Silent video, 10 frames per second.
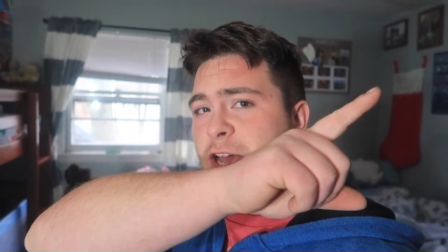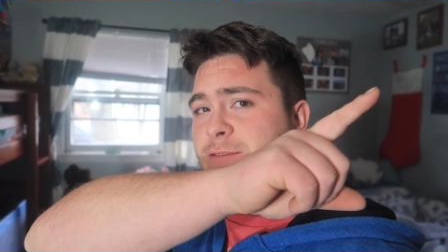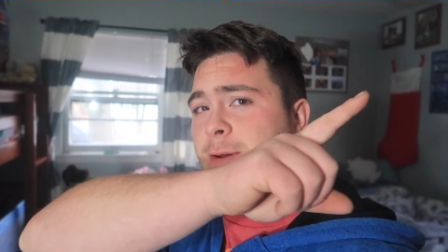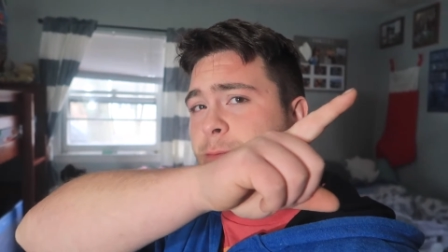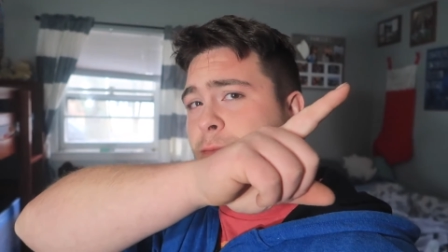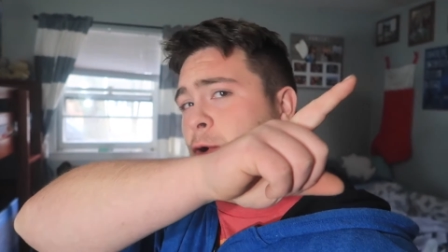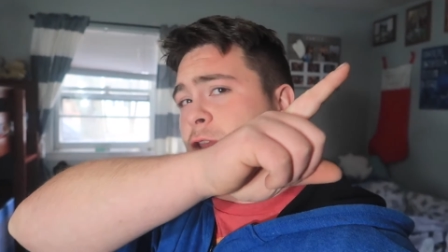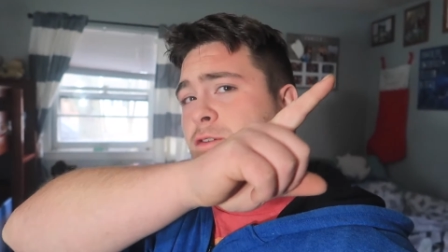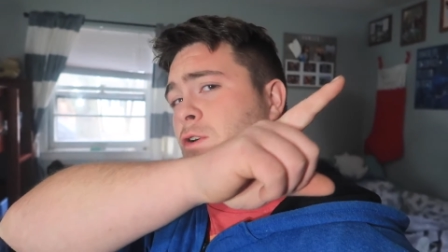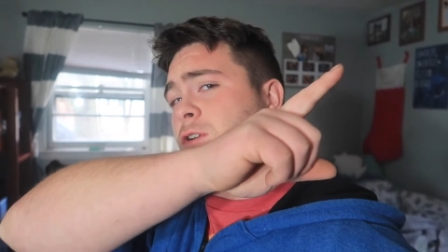If I'm
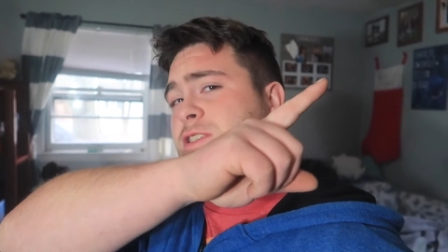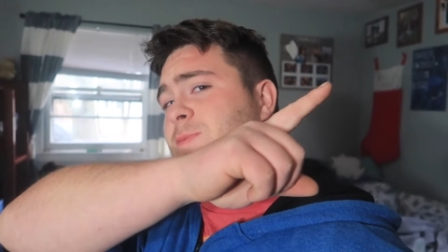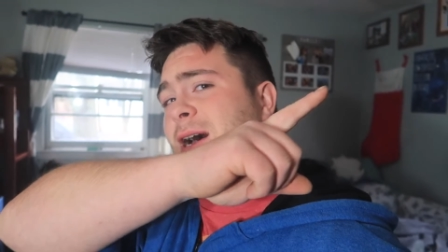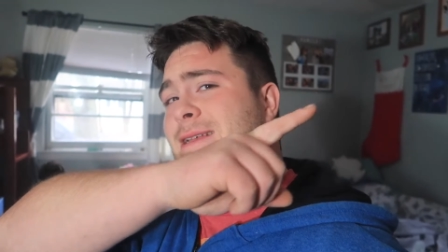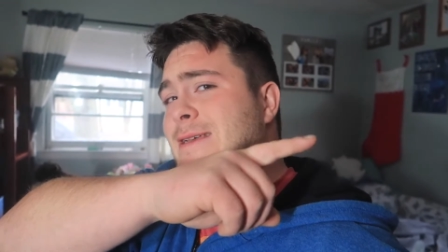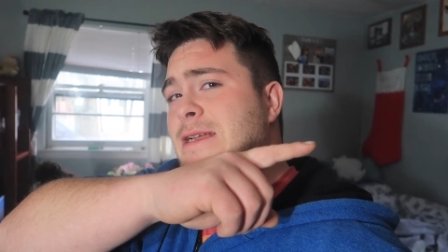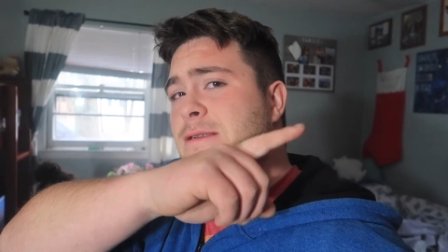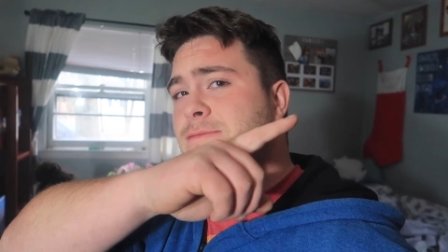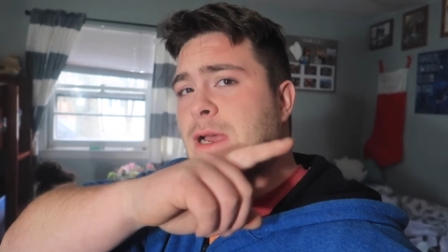pointing the wrong spot, then